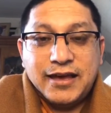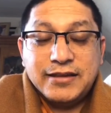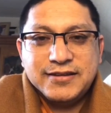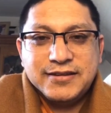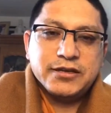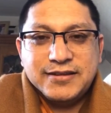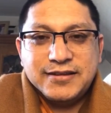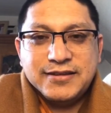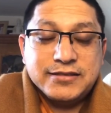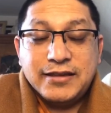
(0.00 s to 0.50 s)

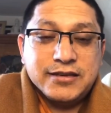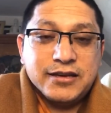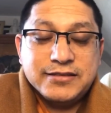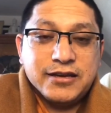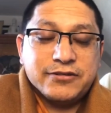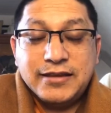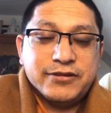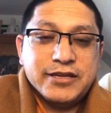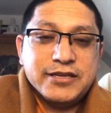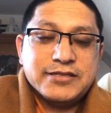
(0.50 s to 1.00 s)
this
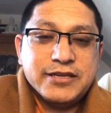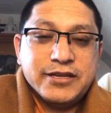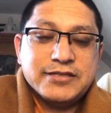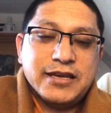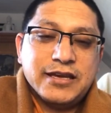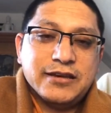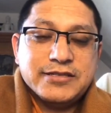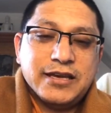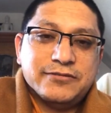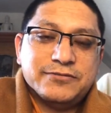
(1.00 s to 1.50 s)

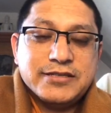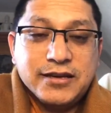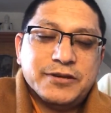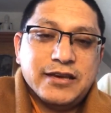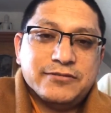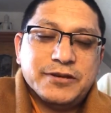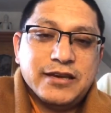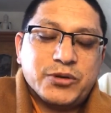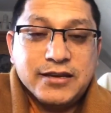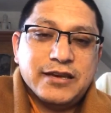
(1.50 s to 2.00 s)
decreasing of
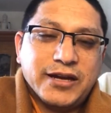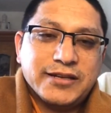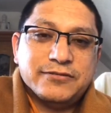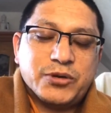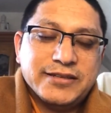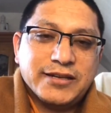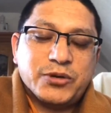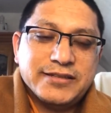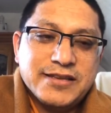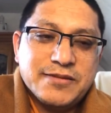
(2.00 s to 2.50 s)
uh,
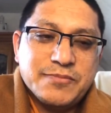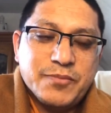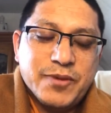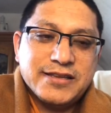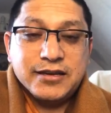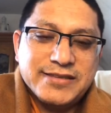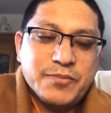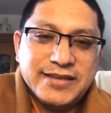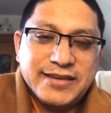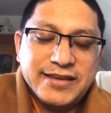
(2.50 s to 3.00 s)
practice uh,
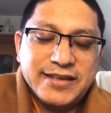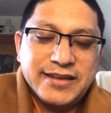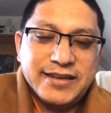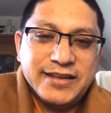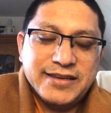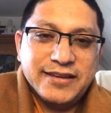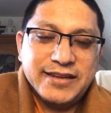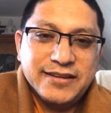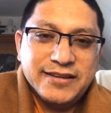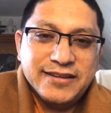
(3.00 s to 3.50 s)

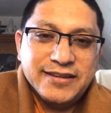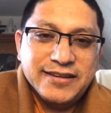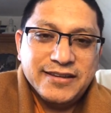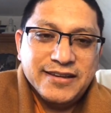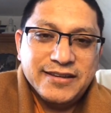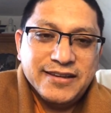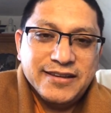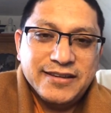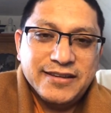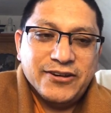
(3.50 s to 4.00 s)
basically
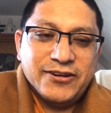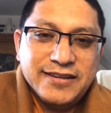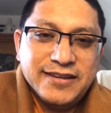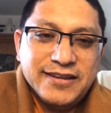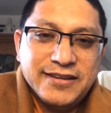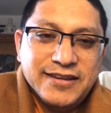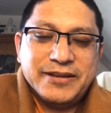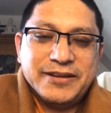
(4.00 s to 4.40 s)
uh, uh